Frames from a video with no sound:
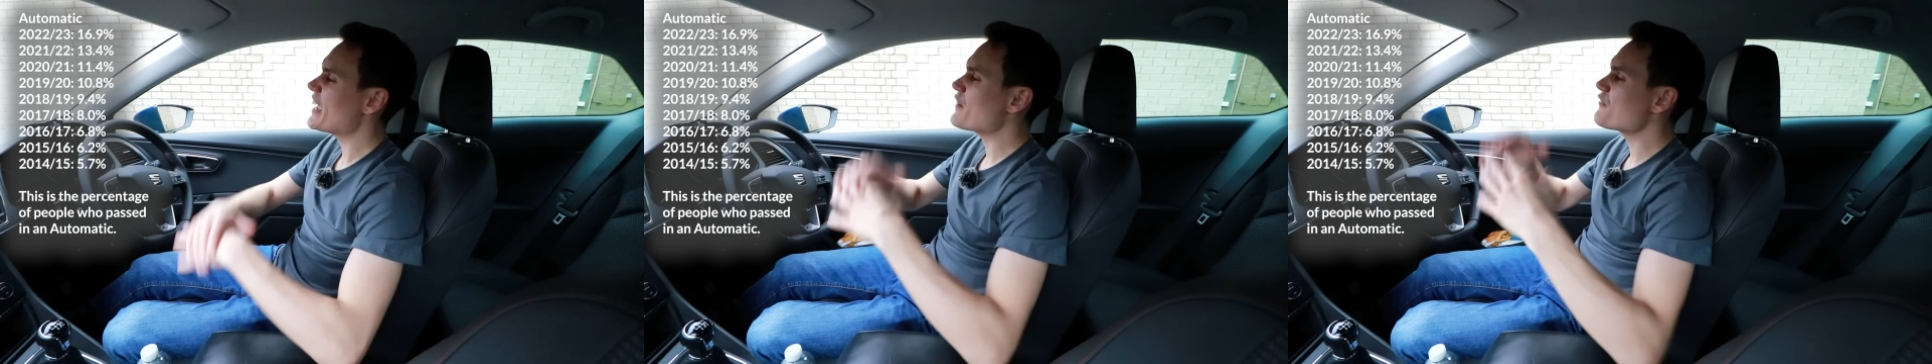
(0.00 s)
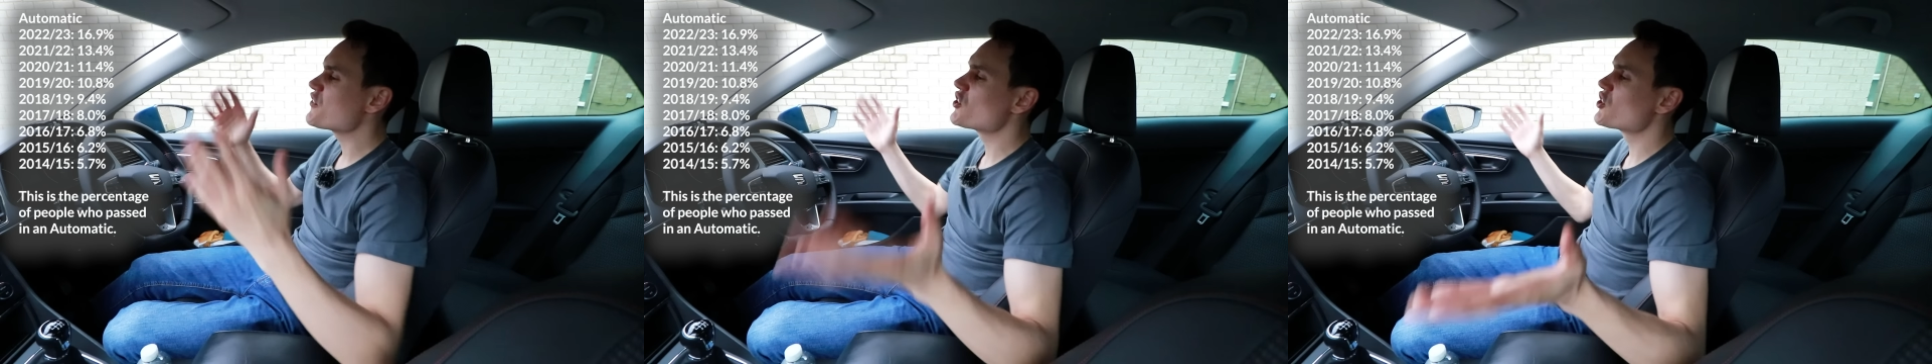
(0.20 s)

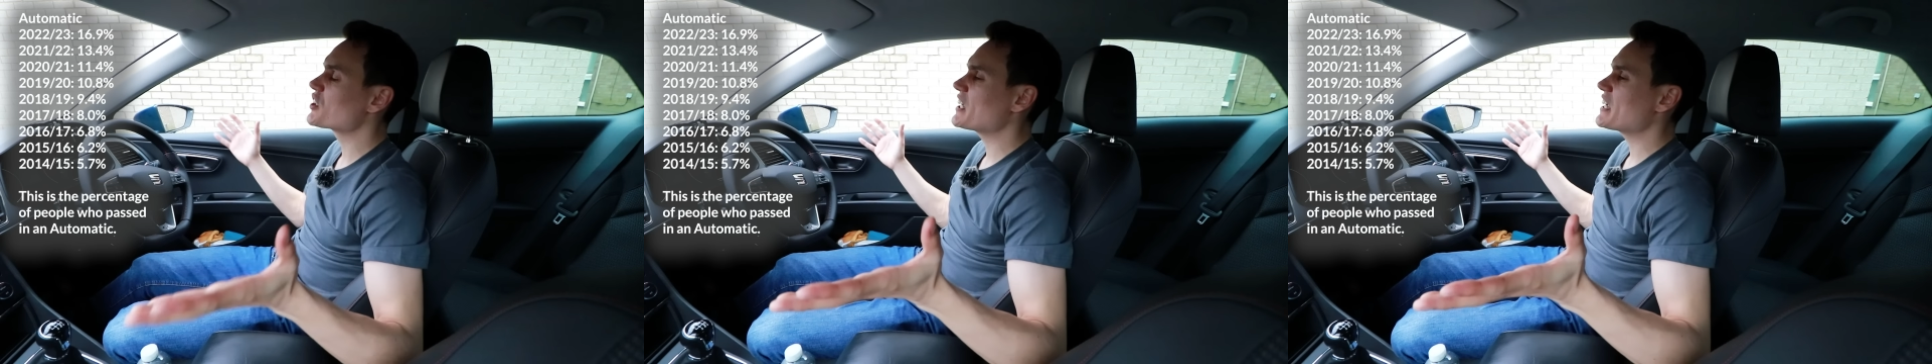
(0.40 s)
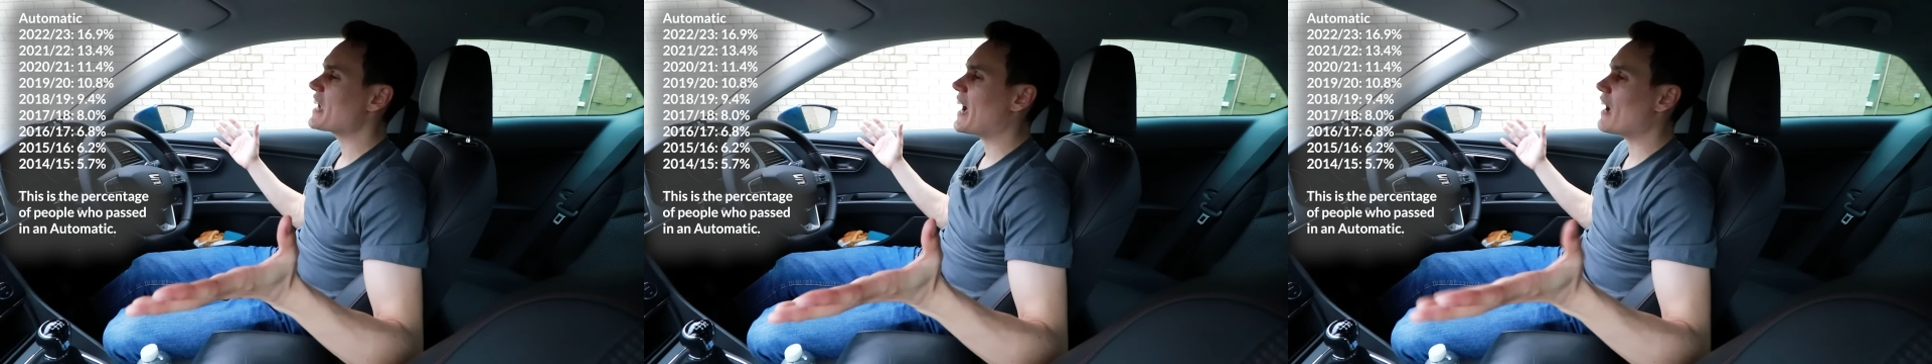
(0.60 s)
If you're
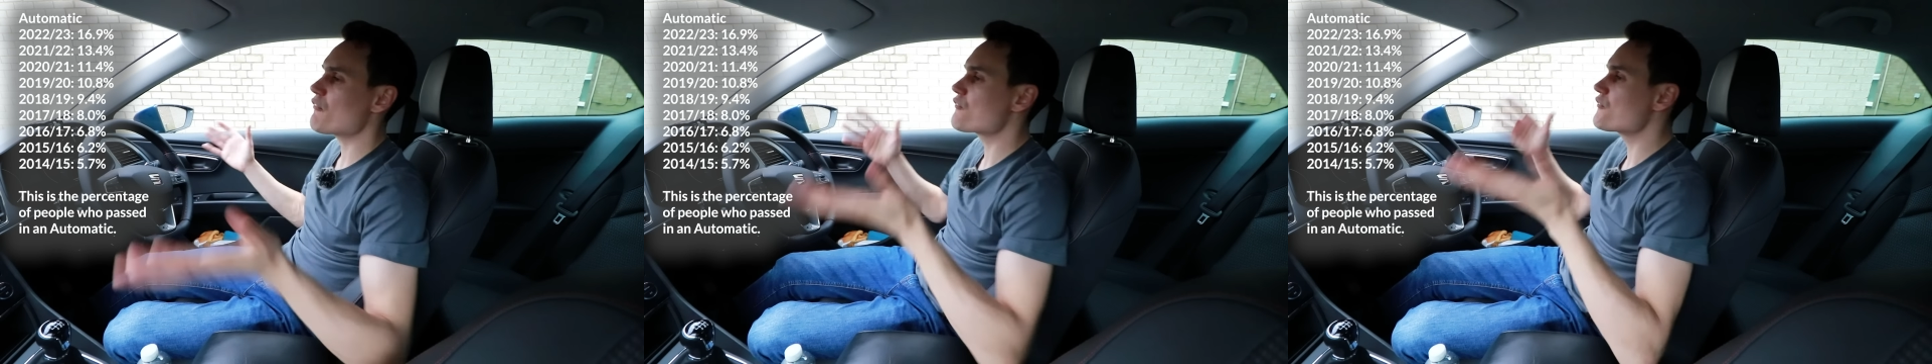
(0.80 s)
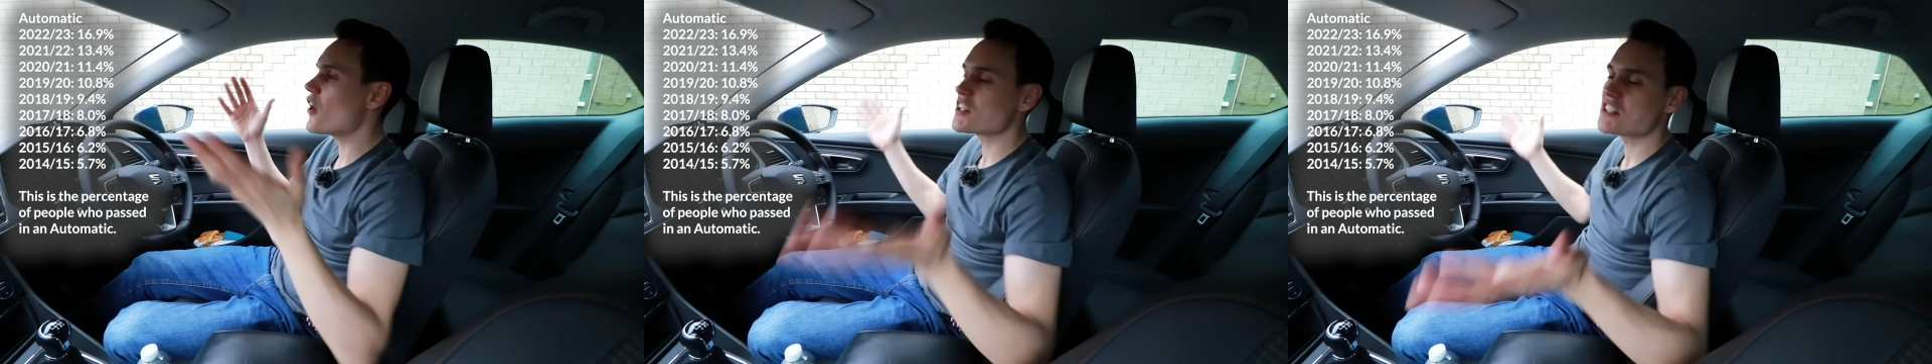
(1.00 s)
looking at
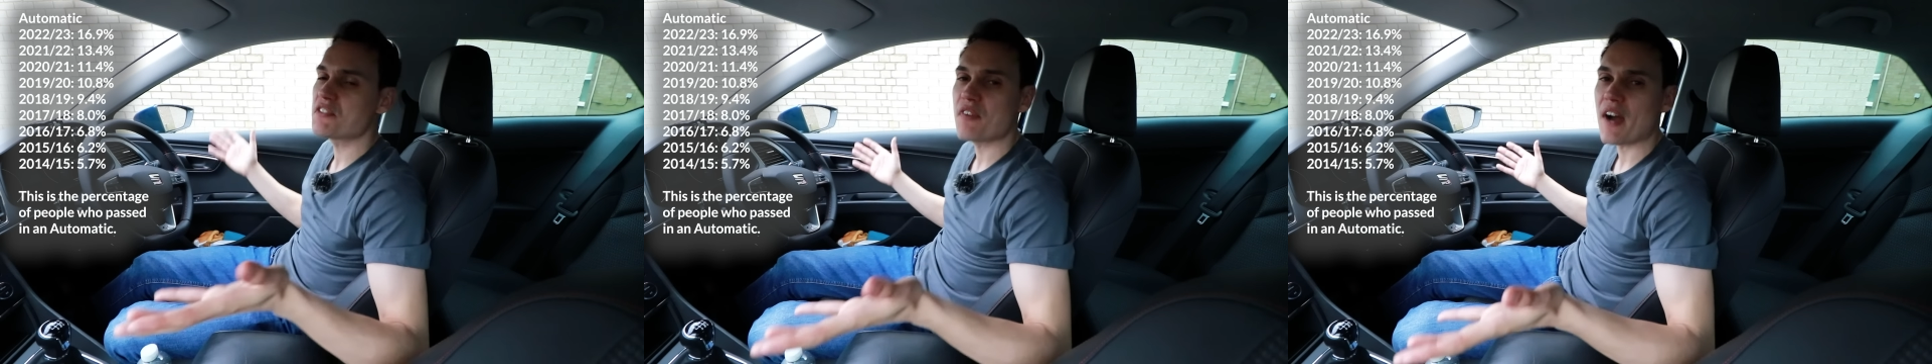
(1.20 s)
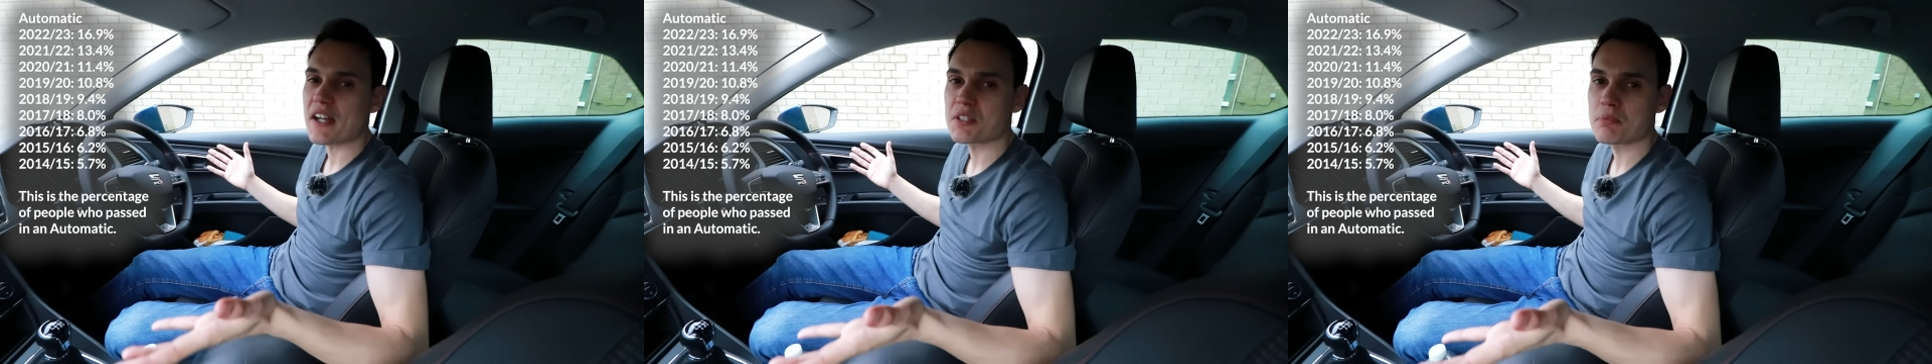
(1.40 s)

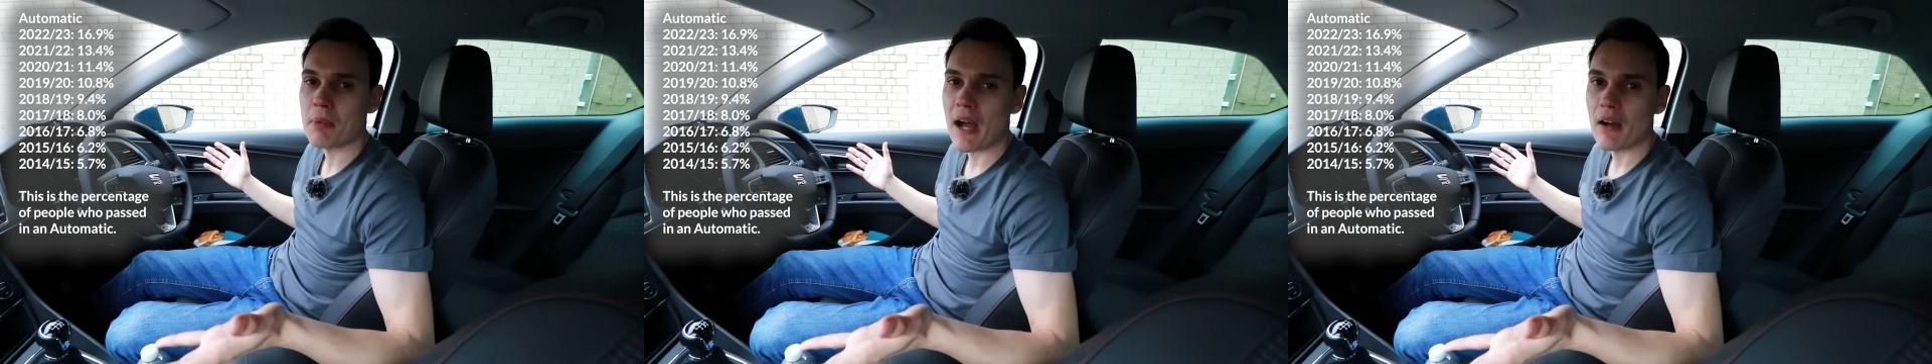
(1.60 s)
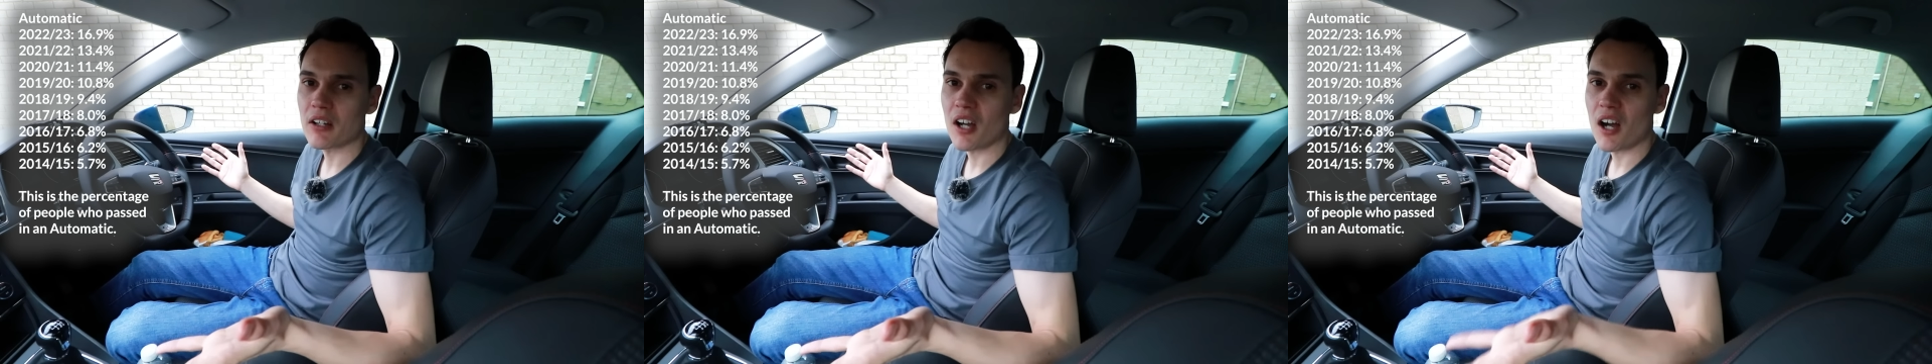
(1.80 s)

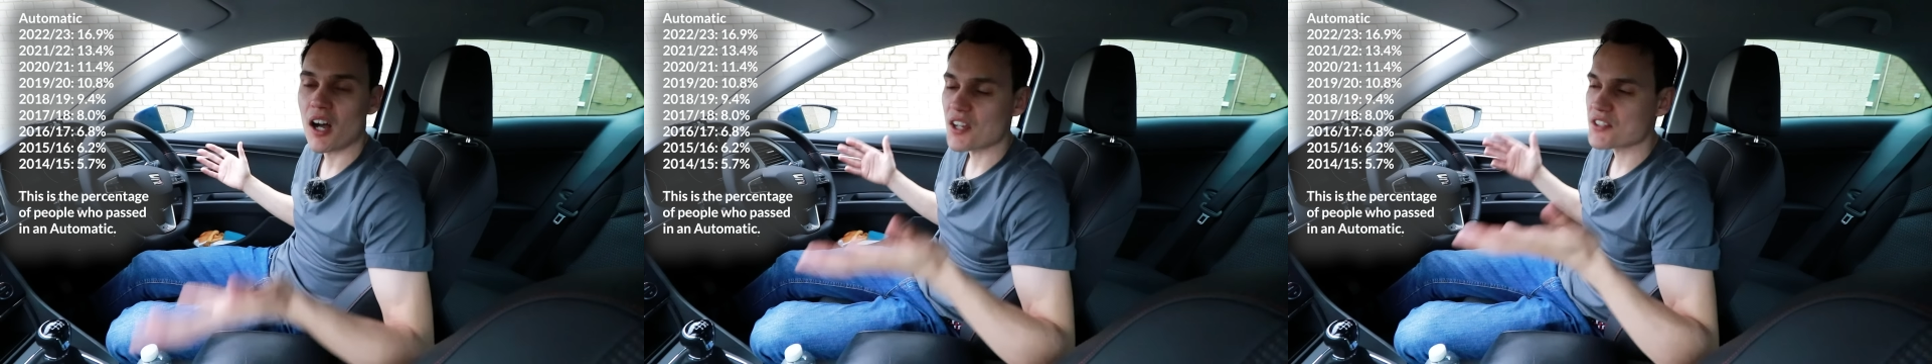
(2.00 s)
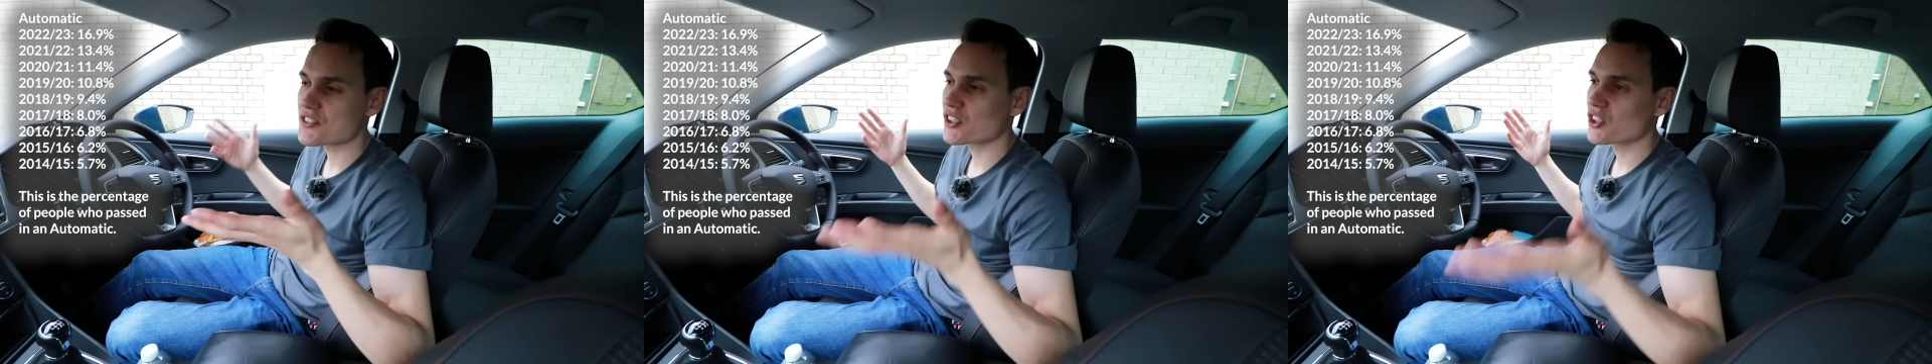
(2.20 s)
£30,000 cars,